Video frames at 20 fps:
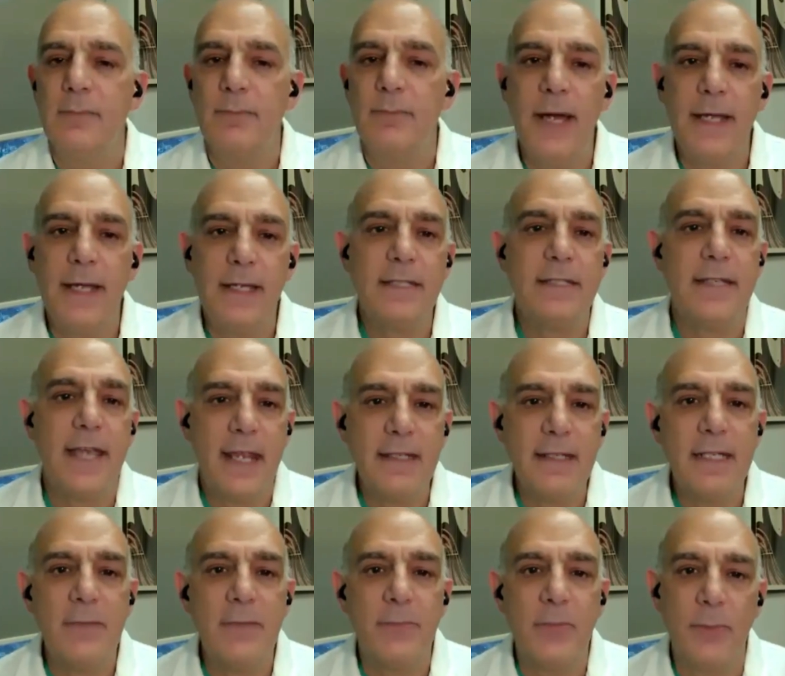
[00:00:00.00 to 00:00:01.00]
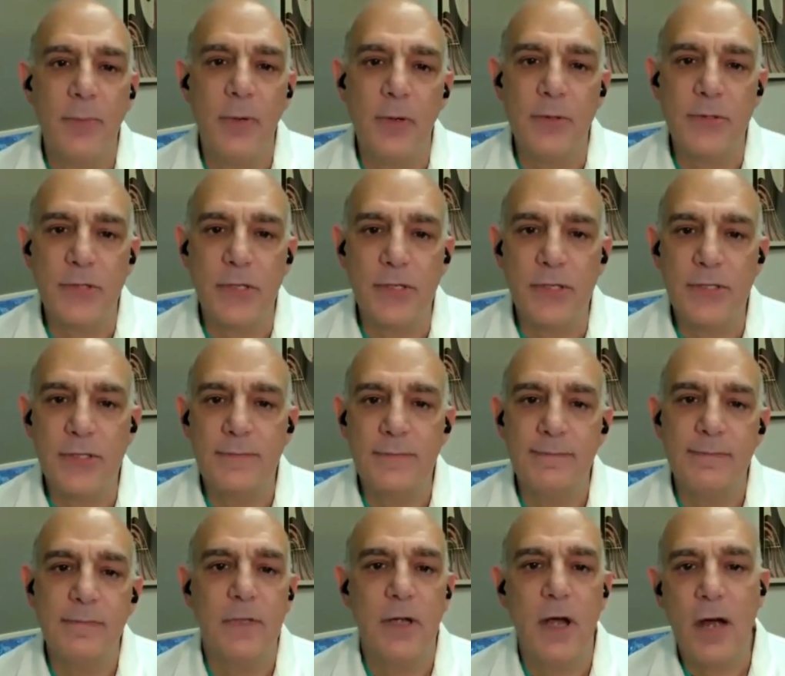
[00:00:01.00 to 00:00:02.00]
By yes-anding proposals
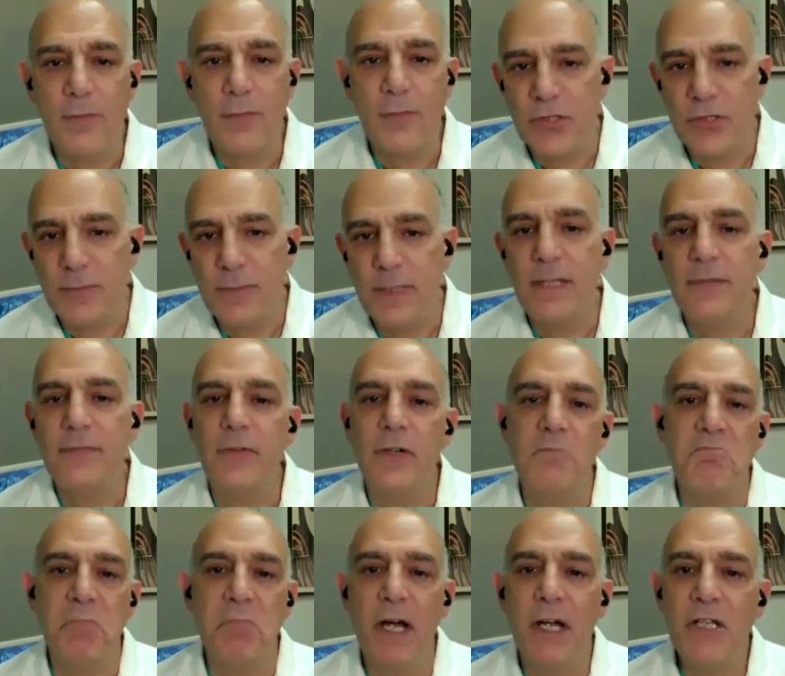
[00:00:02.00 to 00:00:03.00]
offered to me from